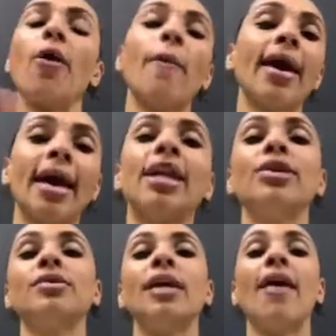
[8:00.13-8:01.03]
oh, my kid
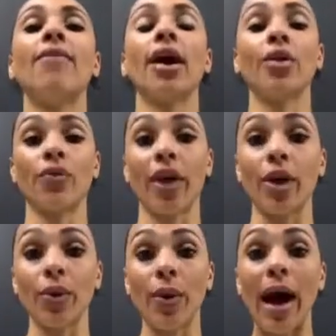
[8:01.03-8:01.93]
used to have that, they
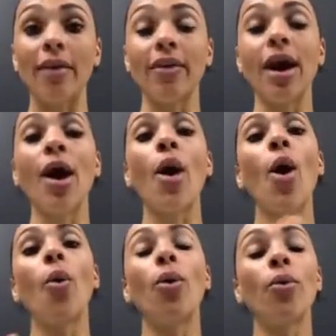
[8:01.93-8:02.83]
grew out of it.
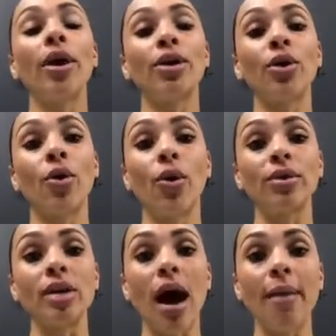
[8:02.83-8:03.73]
Well, what
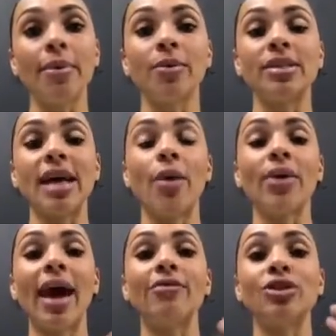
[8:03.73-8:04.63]
Nicole taught me was that
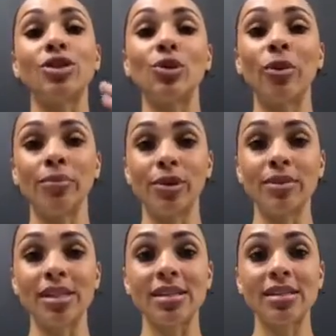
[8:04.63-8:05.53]
we have two
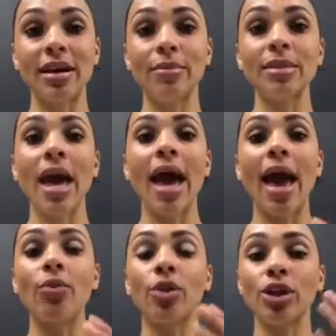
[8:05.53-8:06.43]
immune systems,
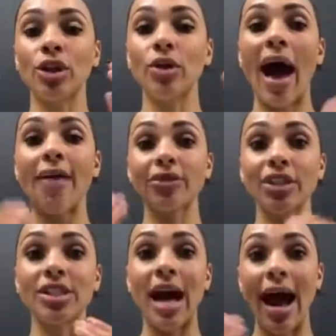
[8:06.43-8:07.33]
and when you,
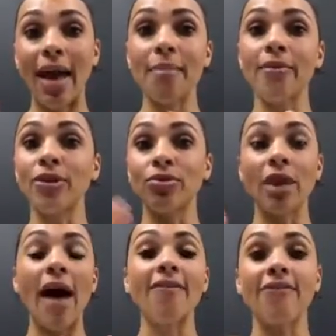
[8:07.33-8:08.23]
after time of you
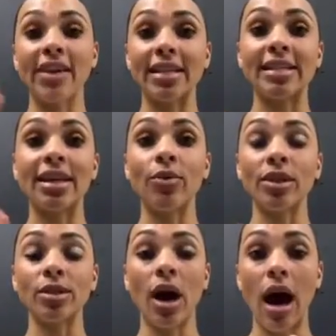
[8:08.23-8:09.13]
not fixing
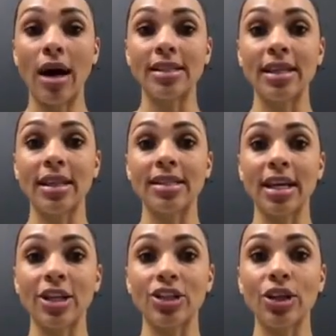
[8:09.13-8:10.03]
what's causing this
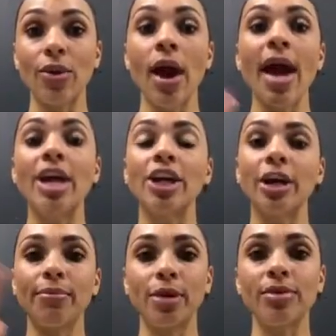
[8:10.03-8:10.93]
issue, your
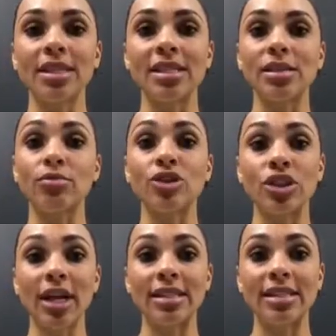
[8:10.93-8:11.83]
immune system
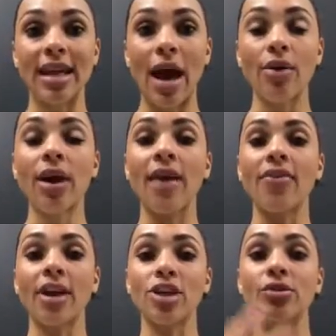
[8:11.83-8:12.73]
shuts down
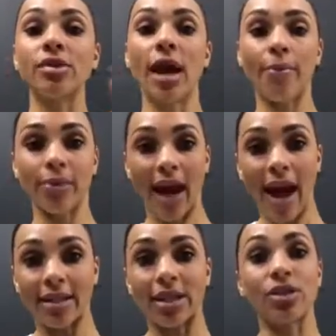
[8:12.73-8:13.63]
and then you stop
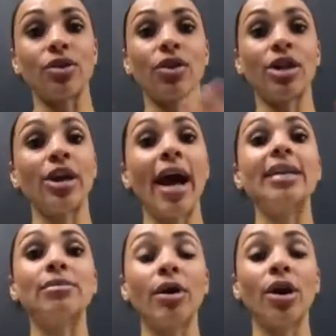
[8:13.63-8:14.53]
reacting. So then your
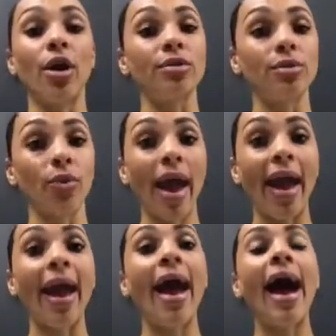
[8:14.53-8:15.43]
eczema goes
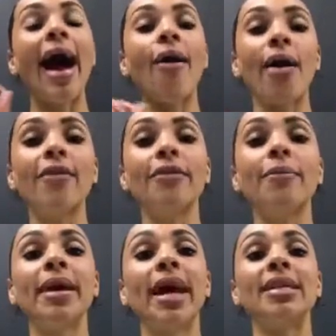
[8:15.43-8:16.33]
away. However,
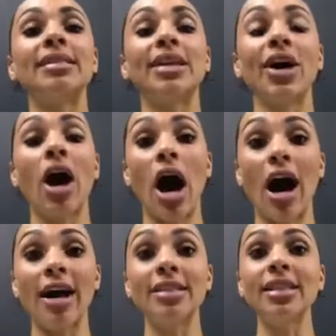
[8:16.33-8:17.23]
because the
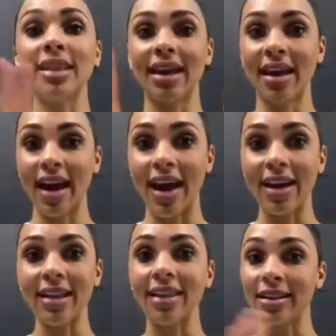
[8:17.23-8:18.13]
cause, the
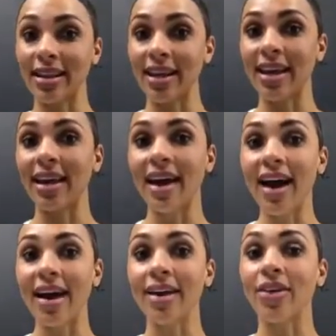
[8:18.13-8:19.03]
gut, the leaky
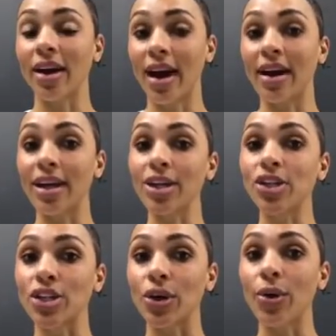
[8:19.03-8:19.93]
gut, the gut
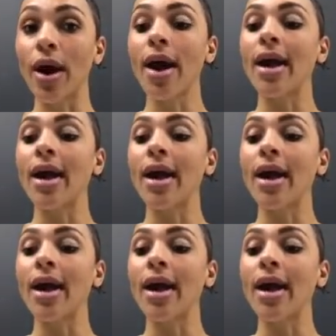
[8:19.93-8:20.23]
issue,